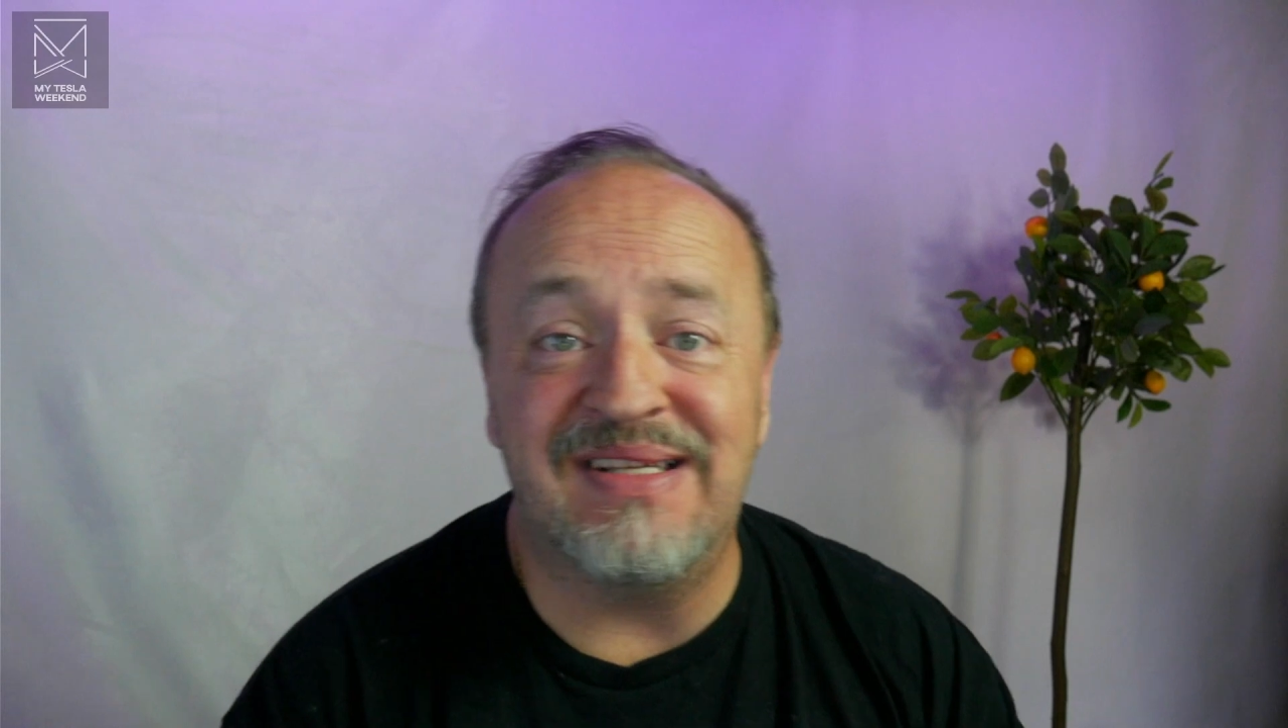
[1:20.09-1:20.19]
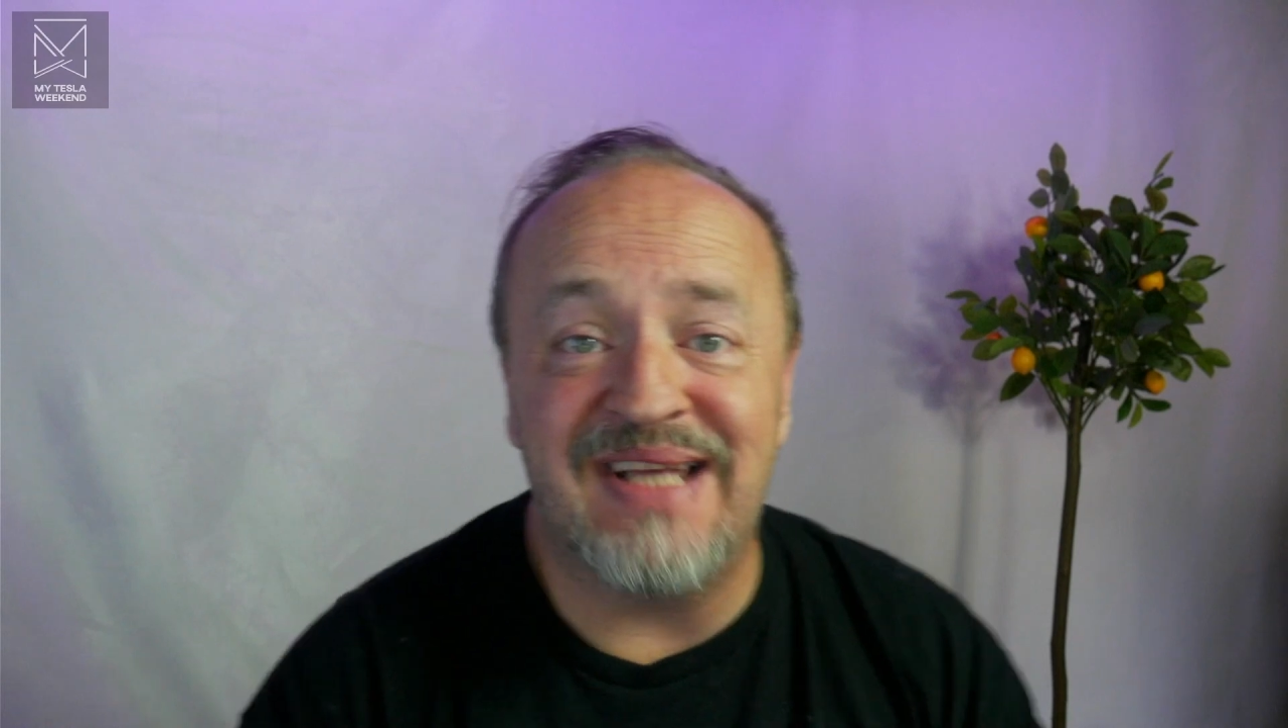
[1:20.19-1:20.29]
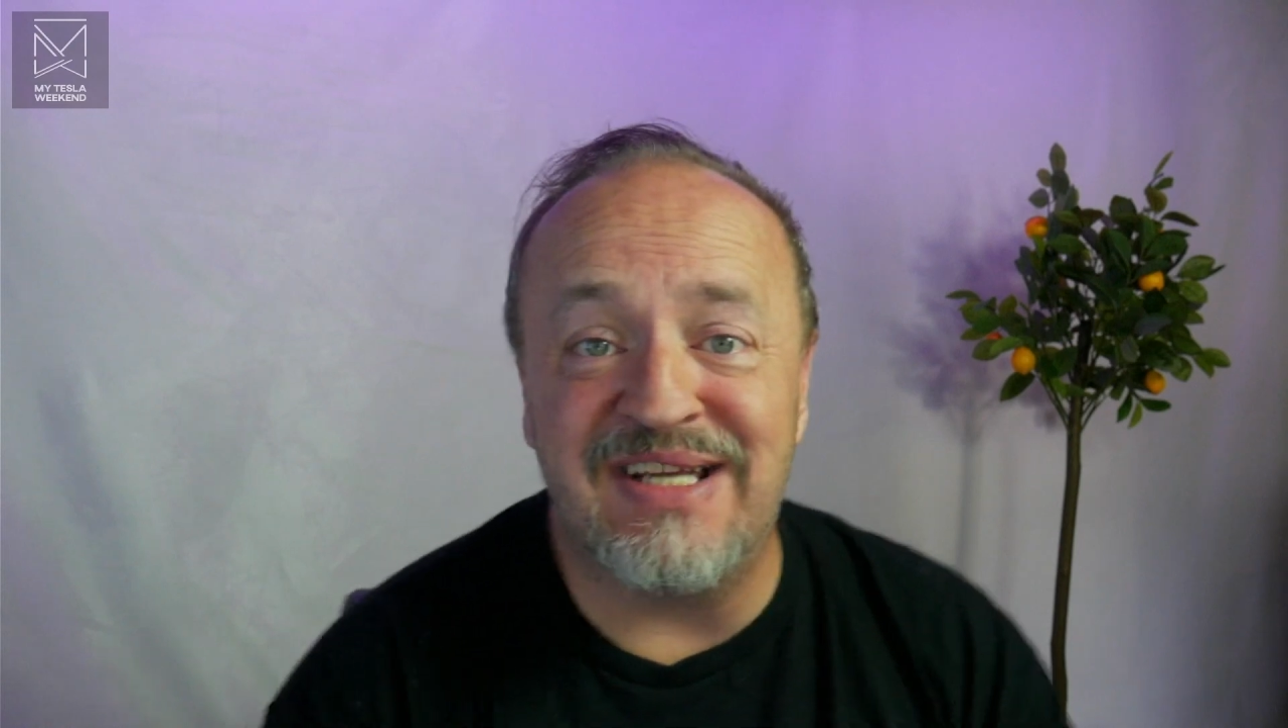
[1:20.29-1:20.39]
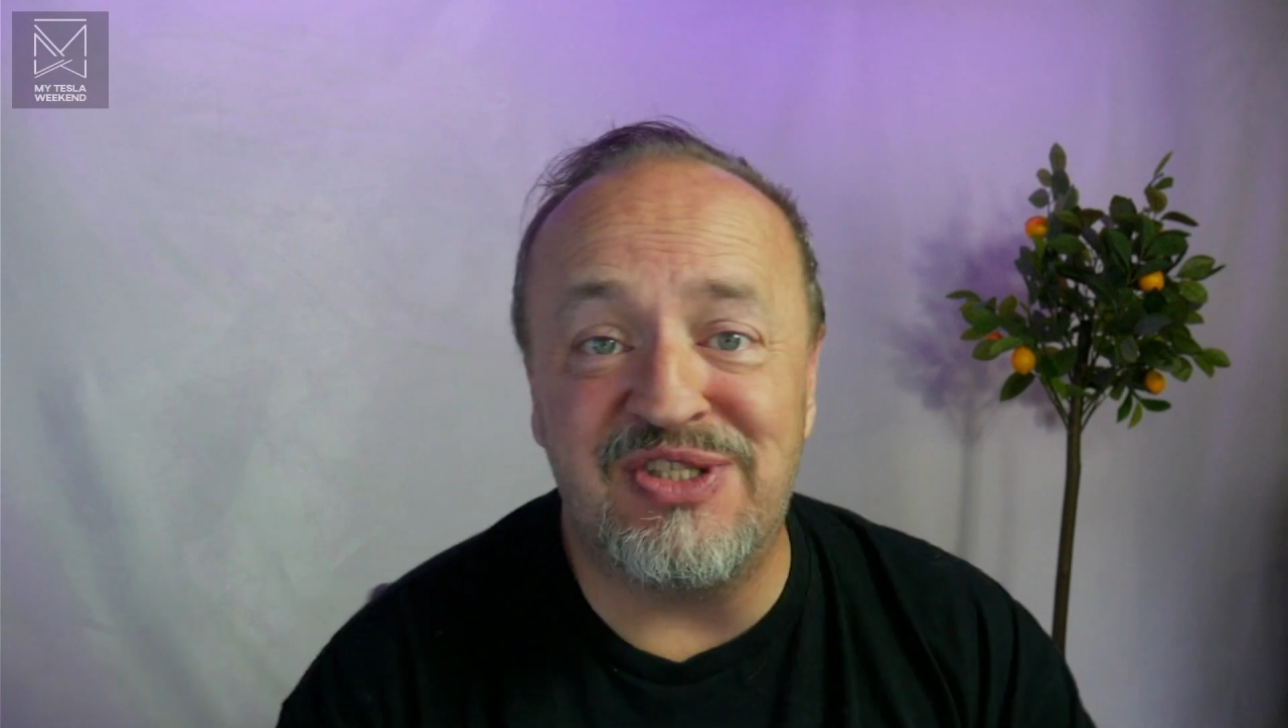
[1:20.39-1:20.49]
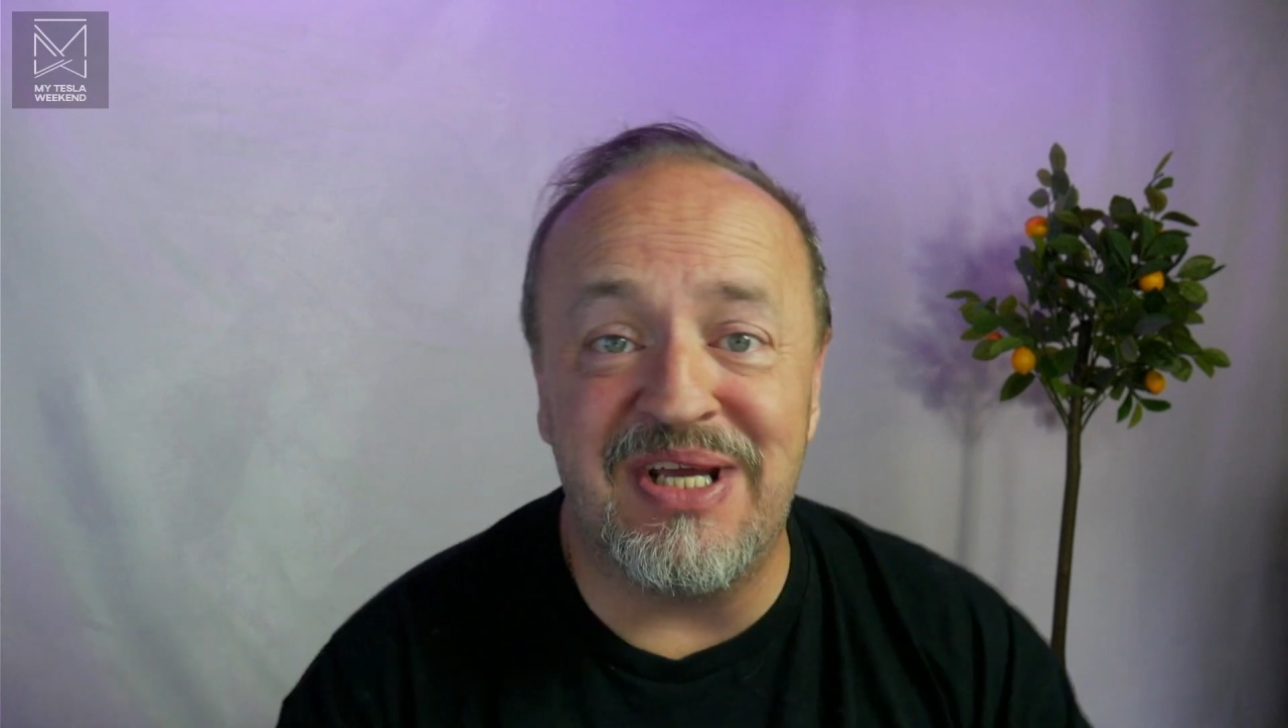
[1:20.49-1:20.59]

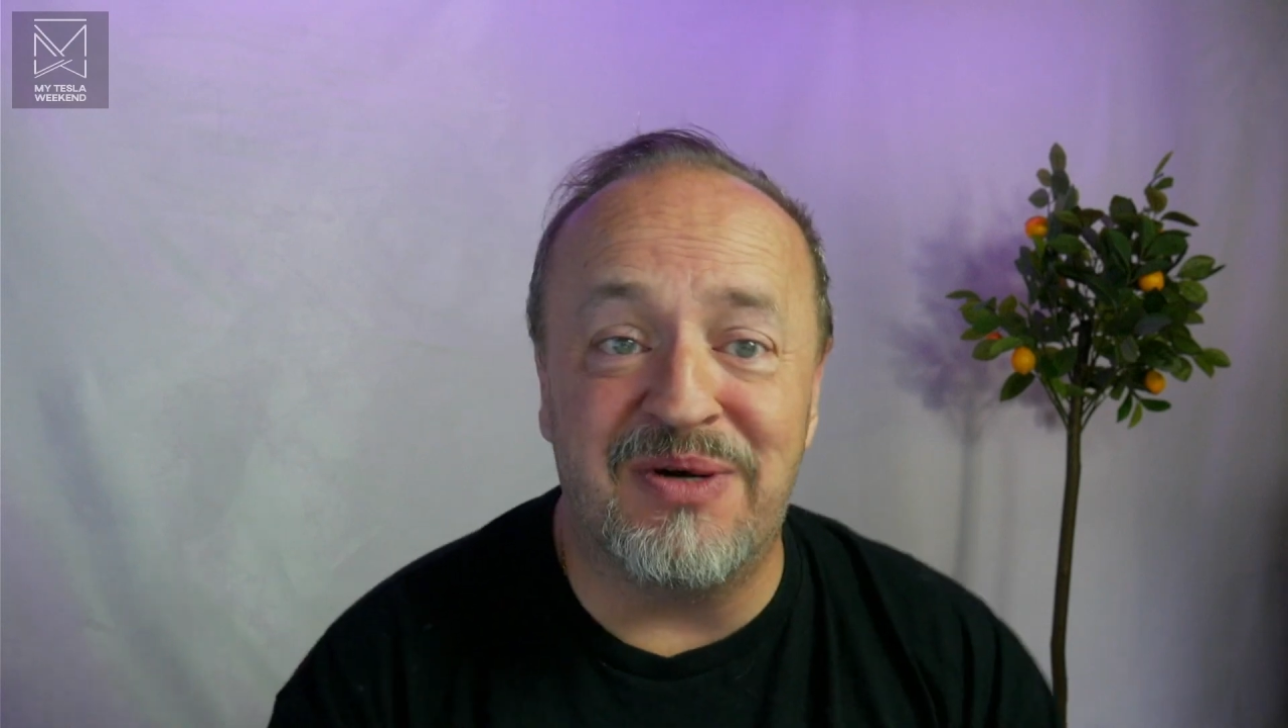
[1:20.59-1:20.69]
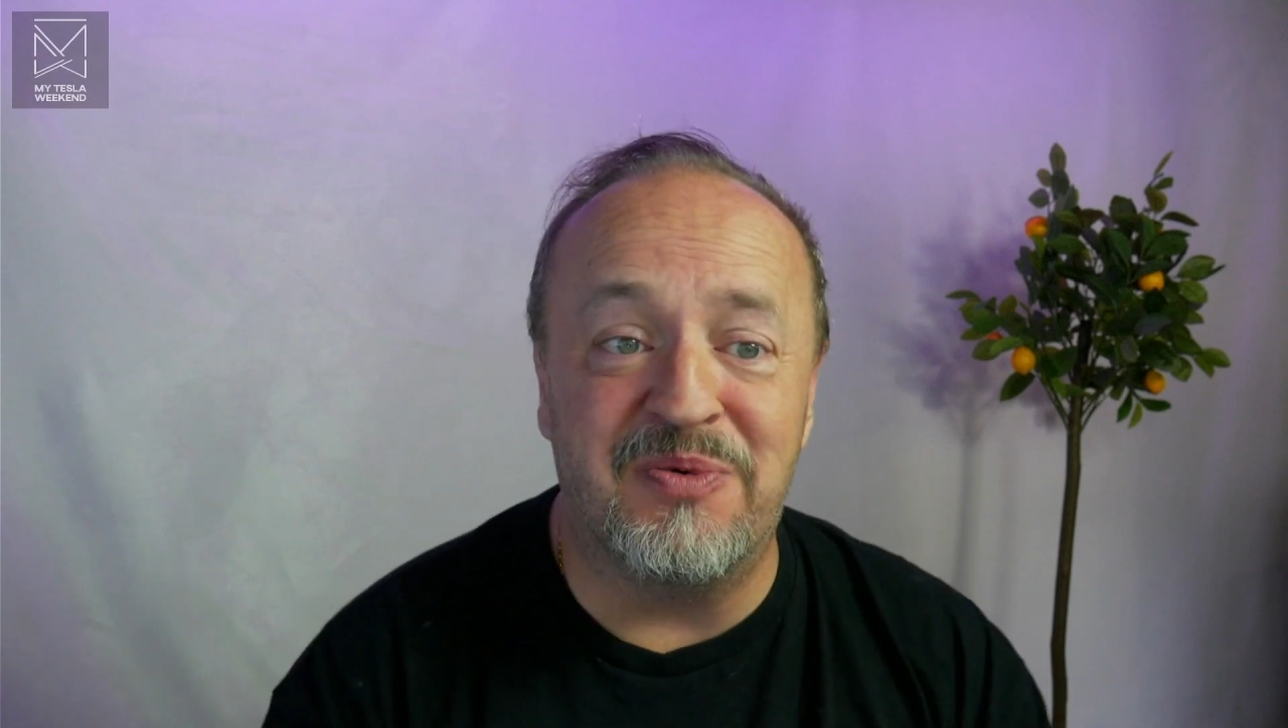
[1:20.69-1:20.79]
second channel